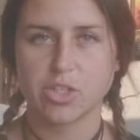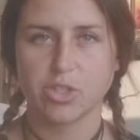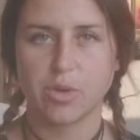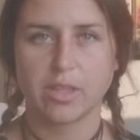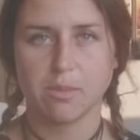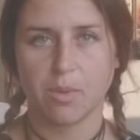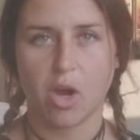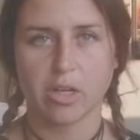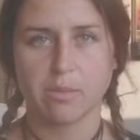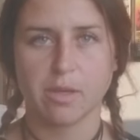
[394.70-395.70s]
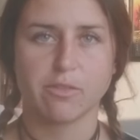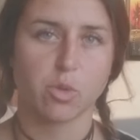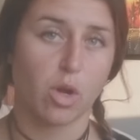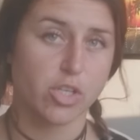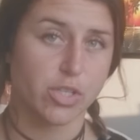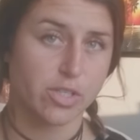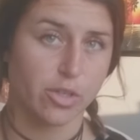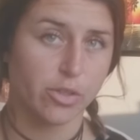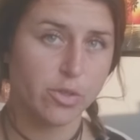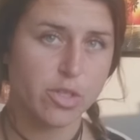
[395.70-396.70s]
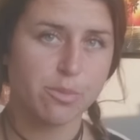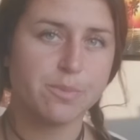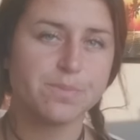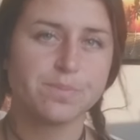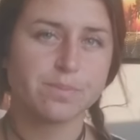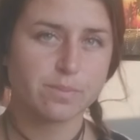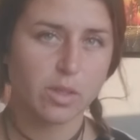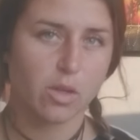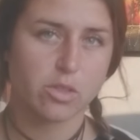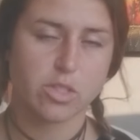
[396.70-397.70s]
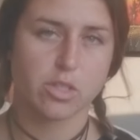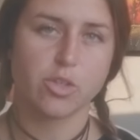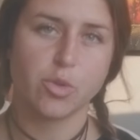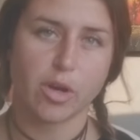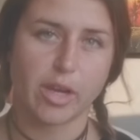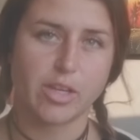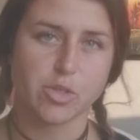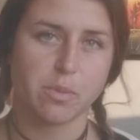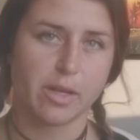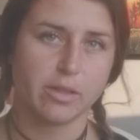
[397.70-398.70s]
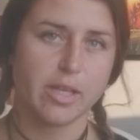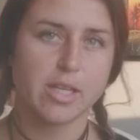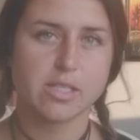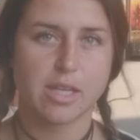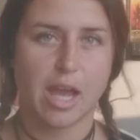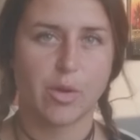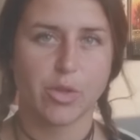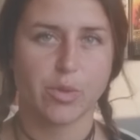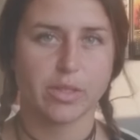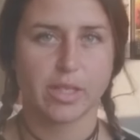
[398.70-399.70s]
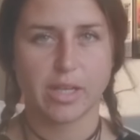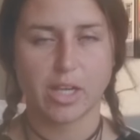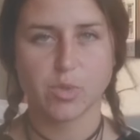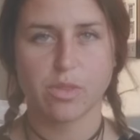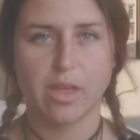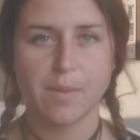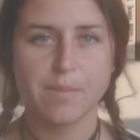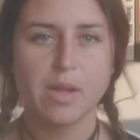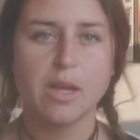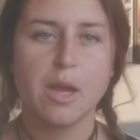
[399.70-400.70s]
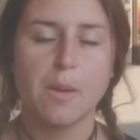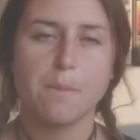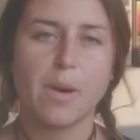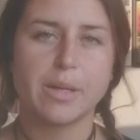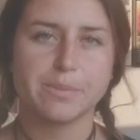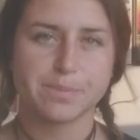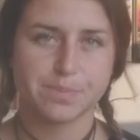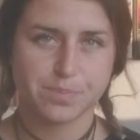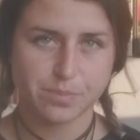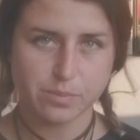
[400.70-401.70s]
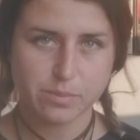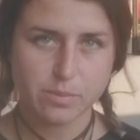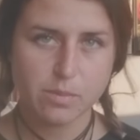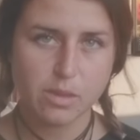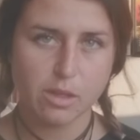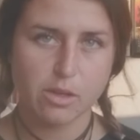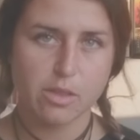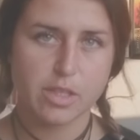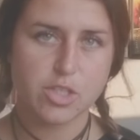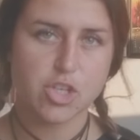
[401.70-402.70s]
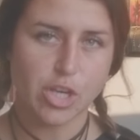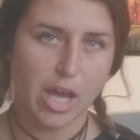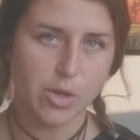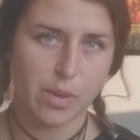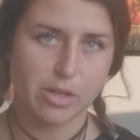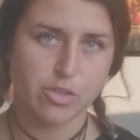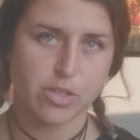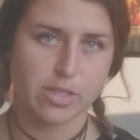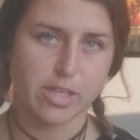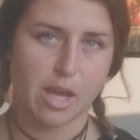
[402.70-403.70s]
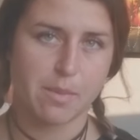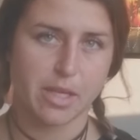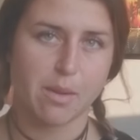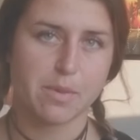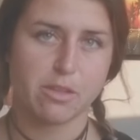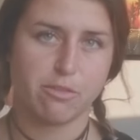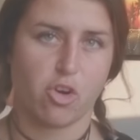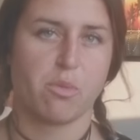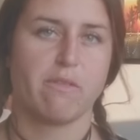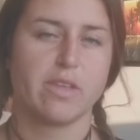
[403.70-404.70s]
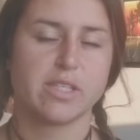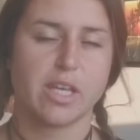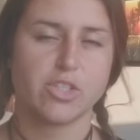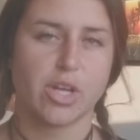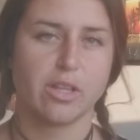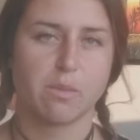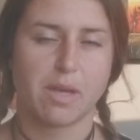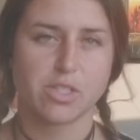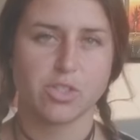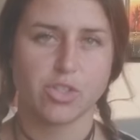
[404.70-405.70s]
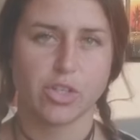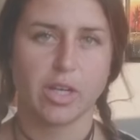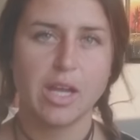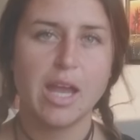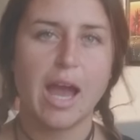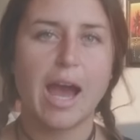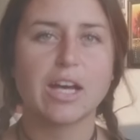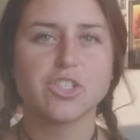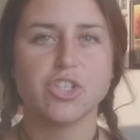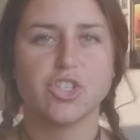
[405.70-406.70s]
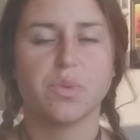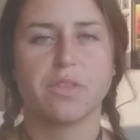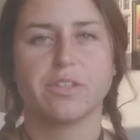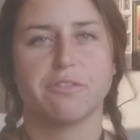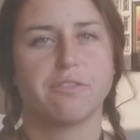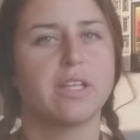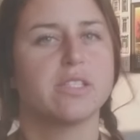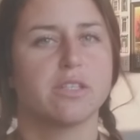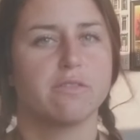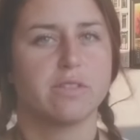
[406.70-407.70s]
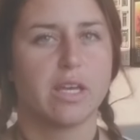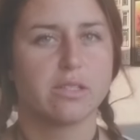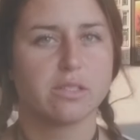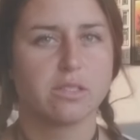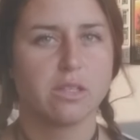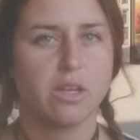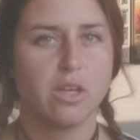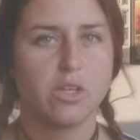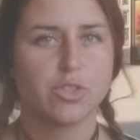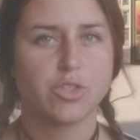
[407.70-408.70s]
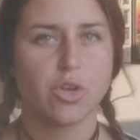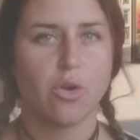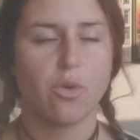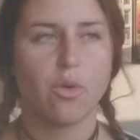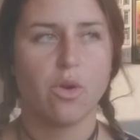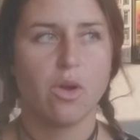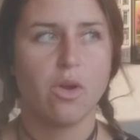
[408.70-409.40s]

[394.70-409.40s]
to at the bottom if you're watching this on YouTube, to who Archangel Michael is and how you can connect with them. But this shadow energy that's coming up in the form of this angelic messenger has to do with defensiveness. So